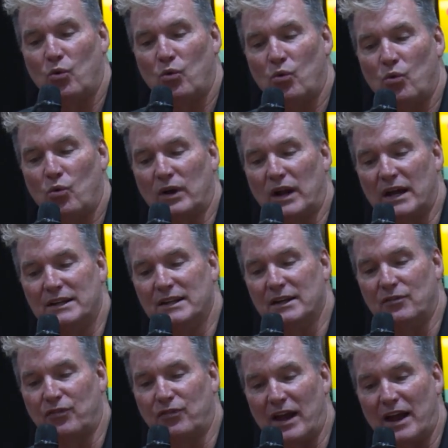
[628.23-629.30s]
When I
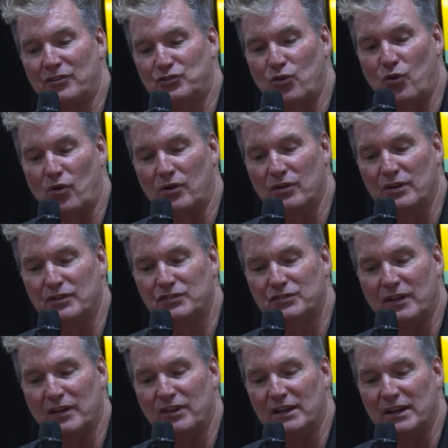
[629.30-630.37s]
did Flash Gordon in
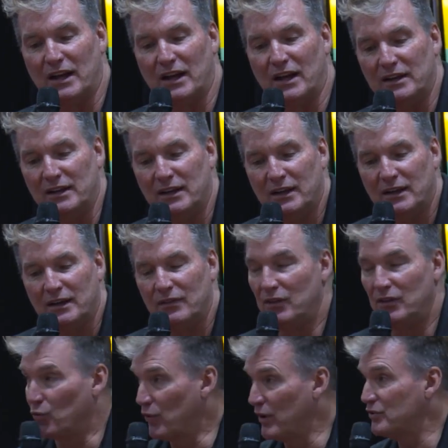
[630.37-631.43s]
'79,
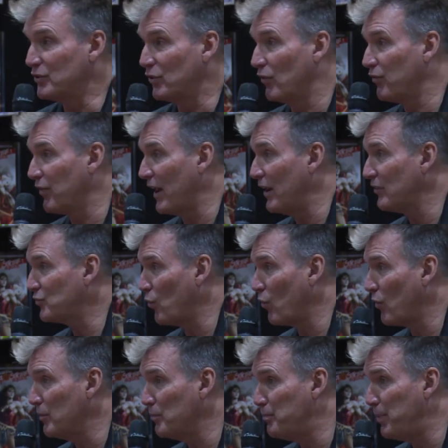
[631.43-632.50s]
the original Flash
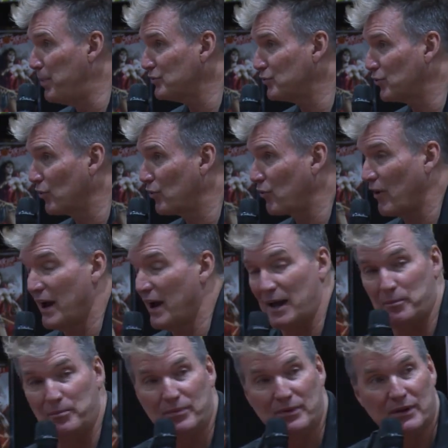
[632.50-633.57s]
Gordon, Buster
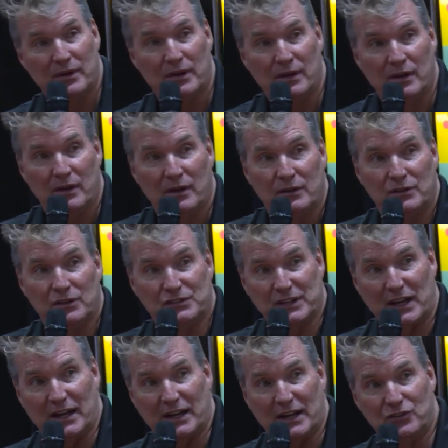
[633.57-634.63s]
Crabbe,
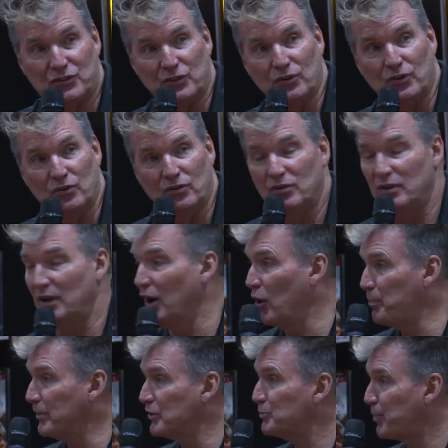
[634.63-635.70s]
decided to
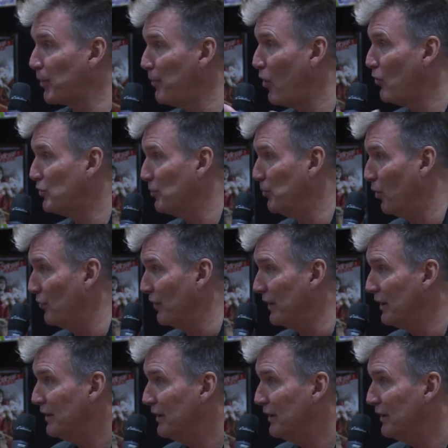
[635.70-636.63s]
help us promote the movie.